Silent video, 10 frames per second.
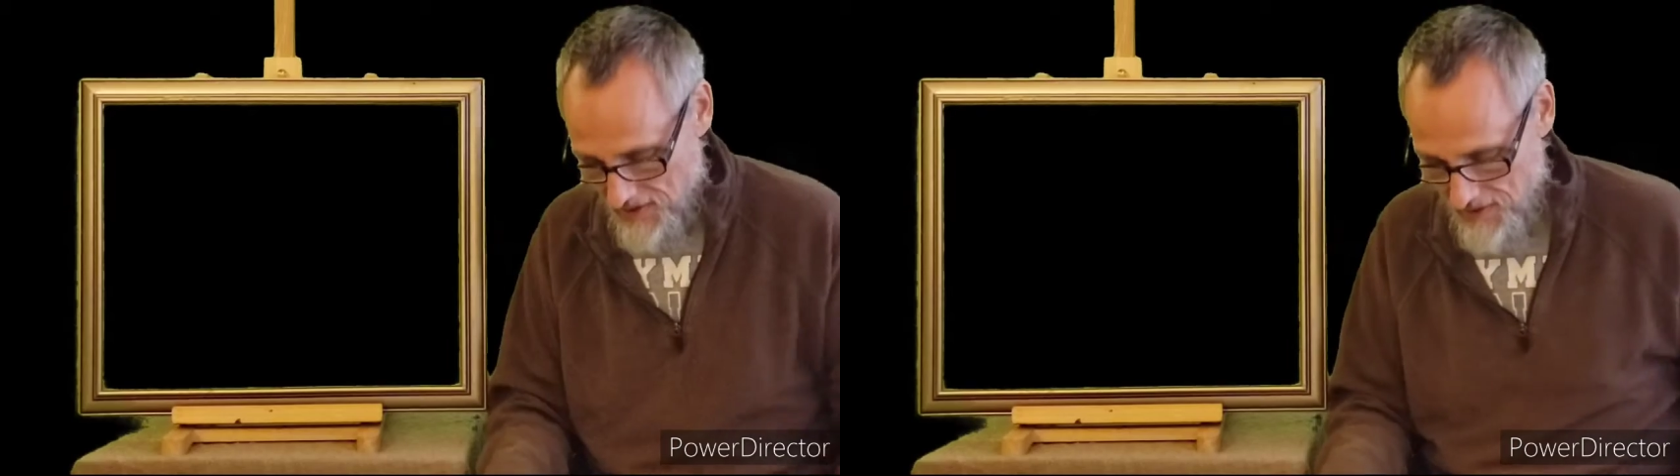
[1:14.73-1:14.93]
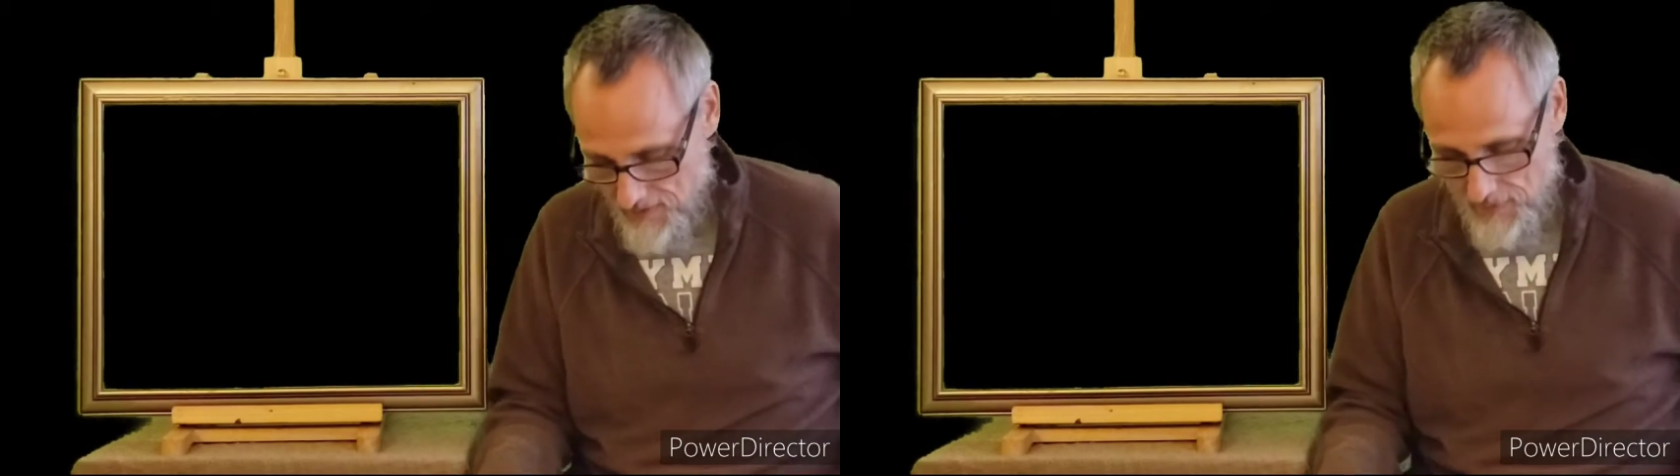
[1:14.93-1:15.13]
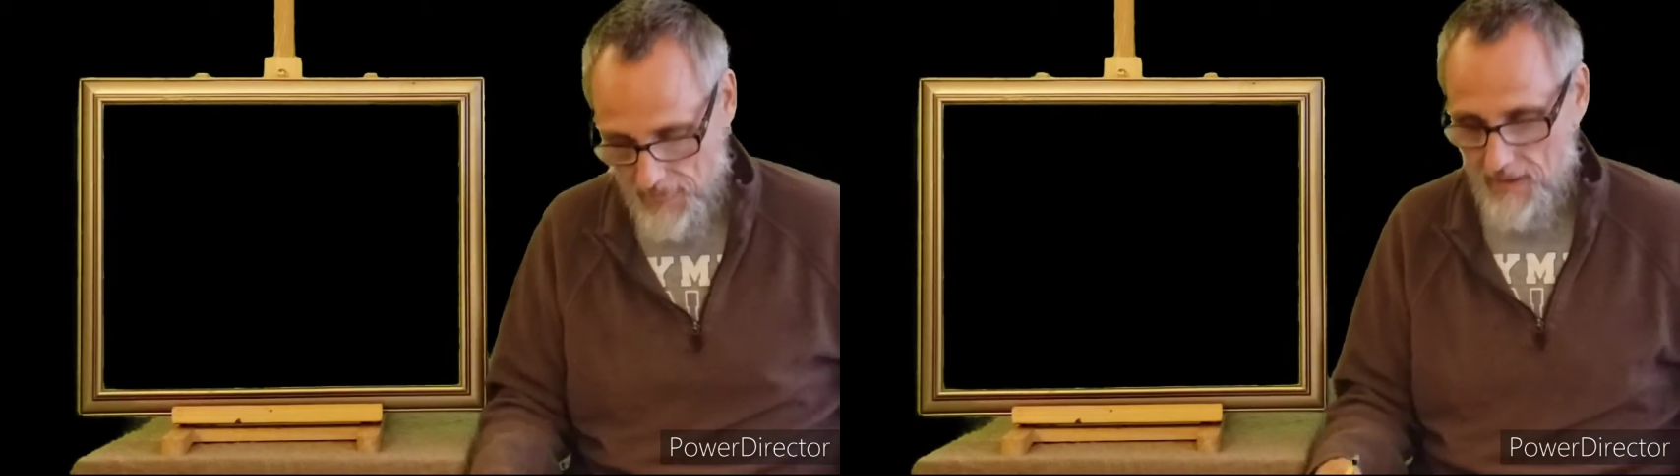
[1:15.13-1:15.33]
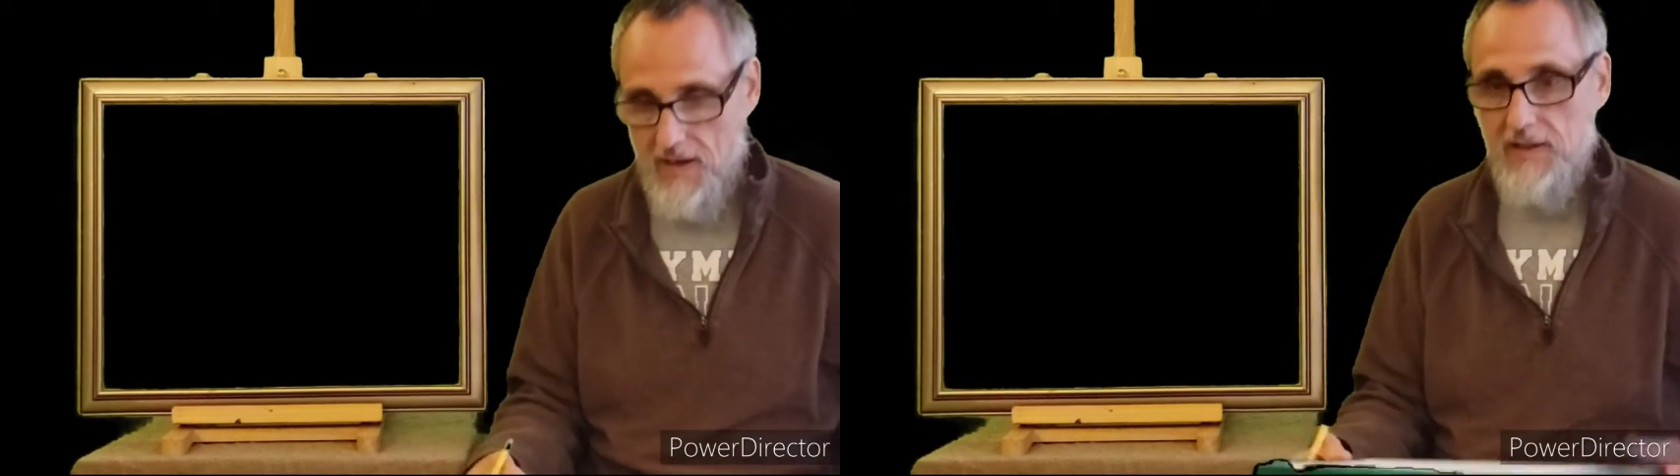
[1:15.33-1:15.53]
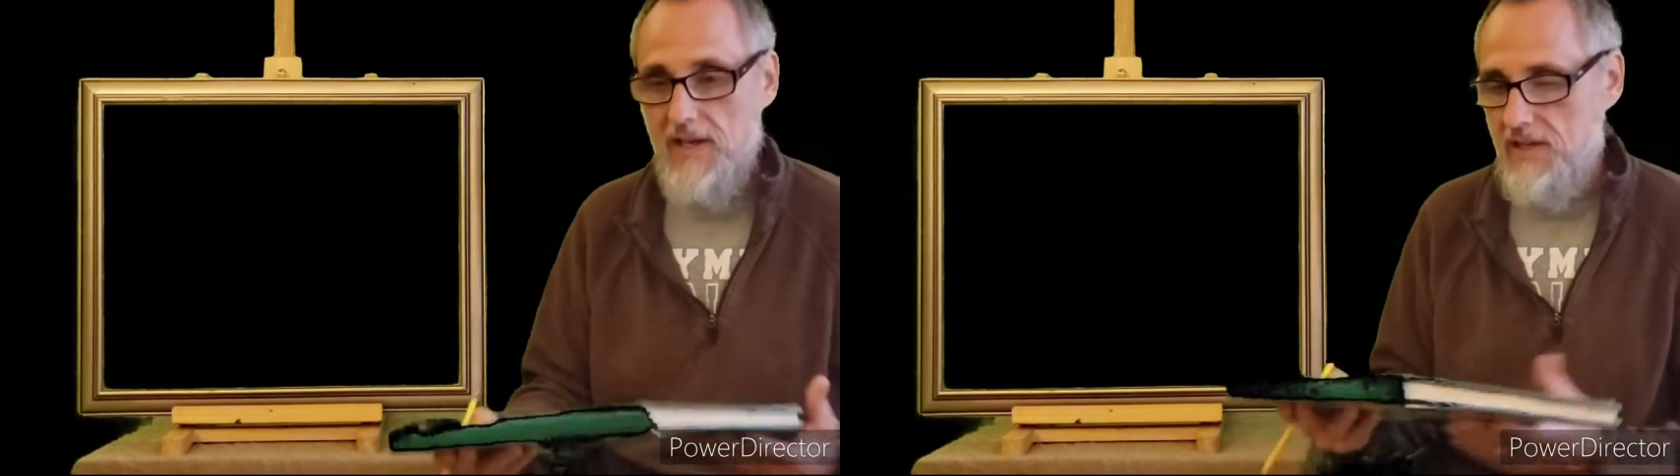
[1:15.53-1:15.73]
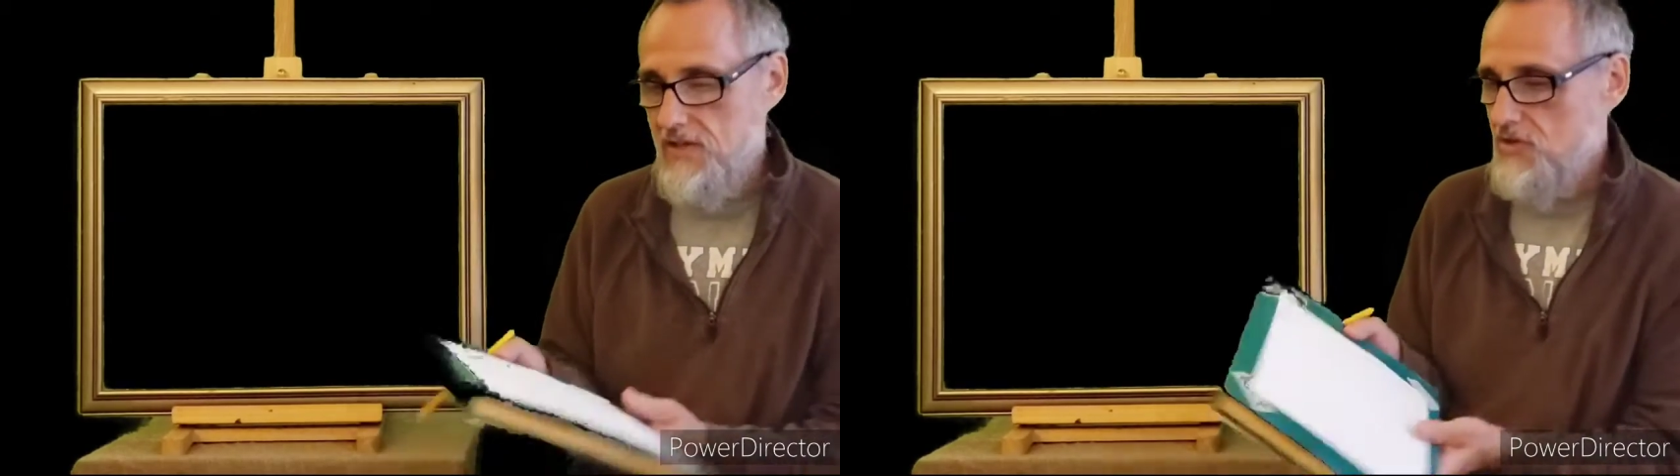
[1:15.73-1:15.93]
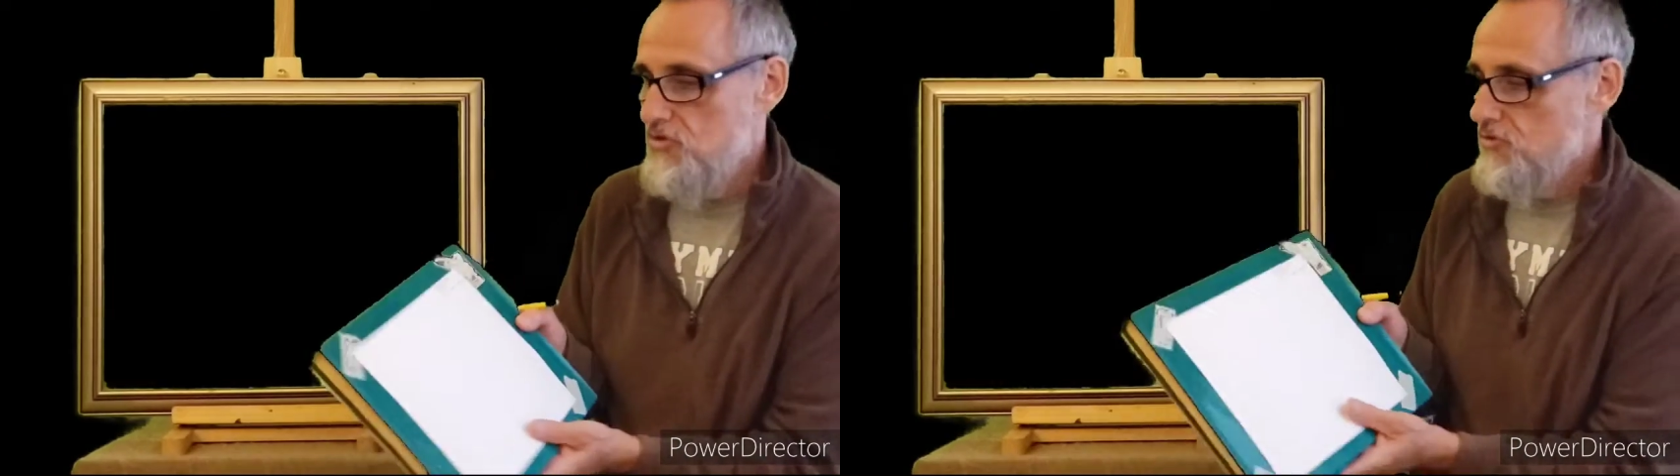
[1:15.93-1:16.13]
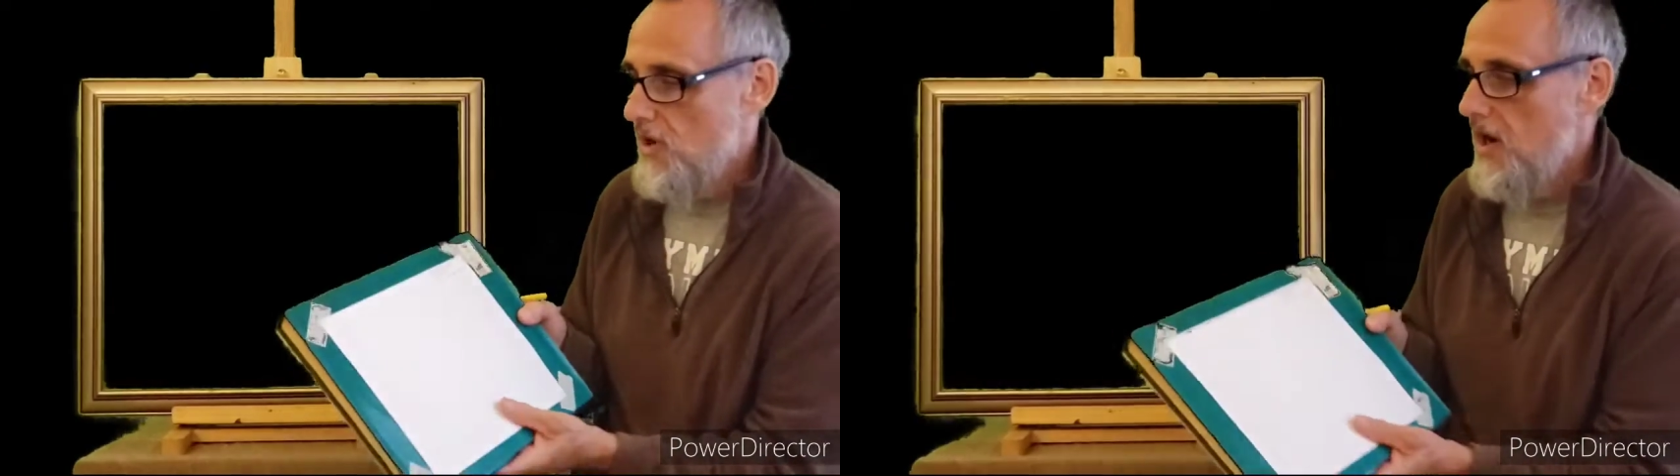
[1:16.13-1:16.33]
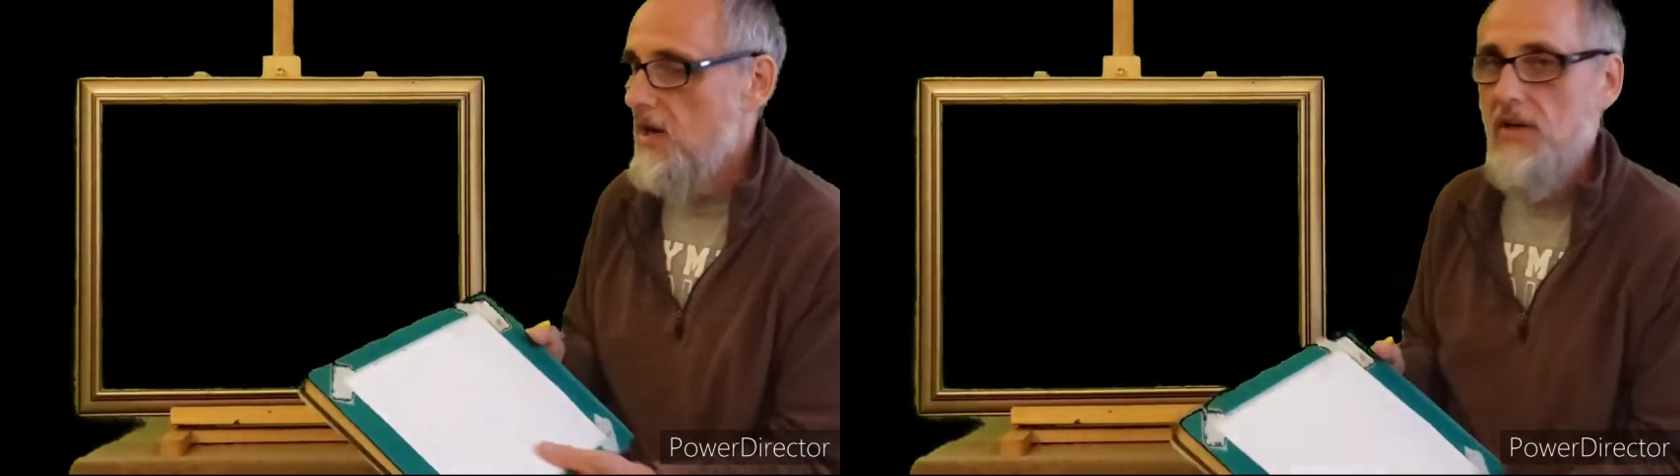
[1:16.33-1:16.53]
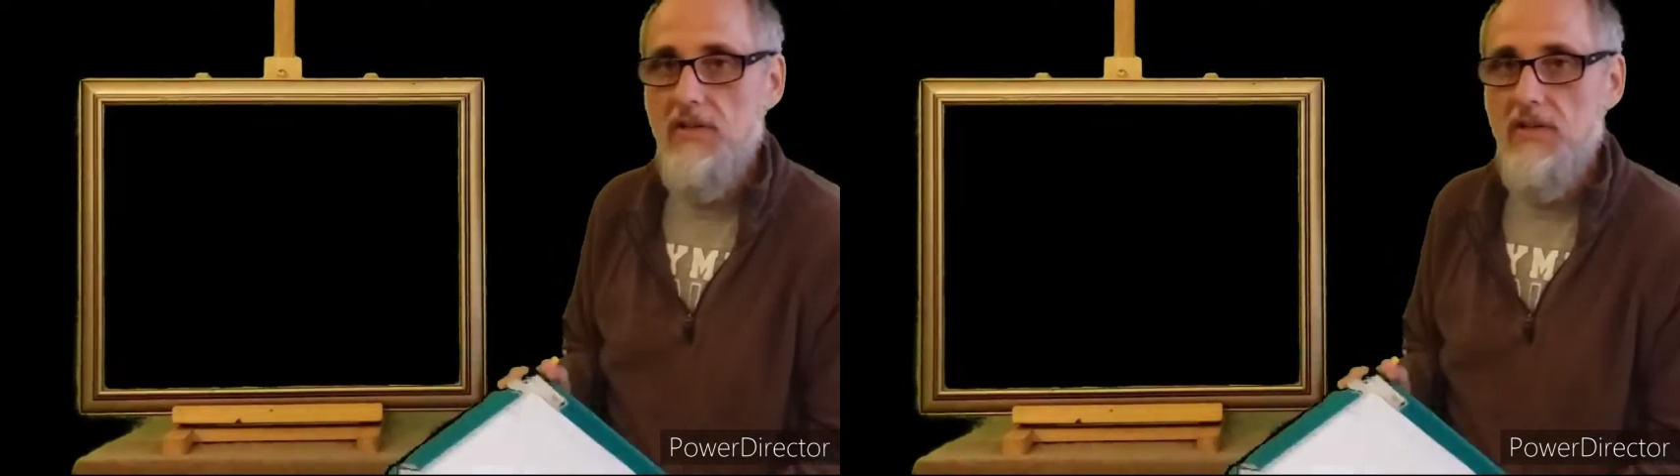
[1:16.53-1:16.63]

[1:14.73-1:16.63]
here, I'd like you to just draw a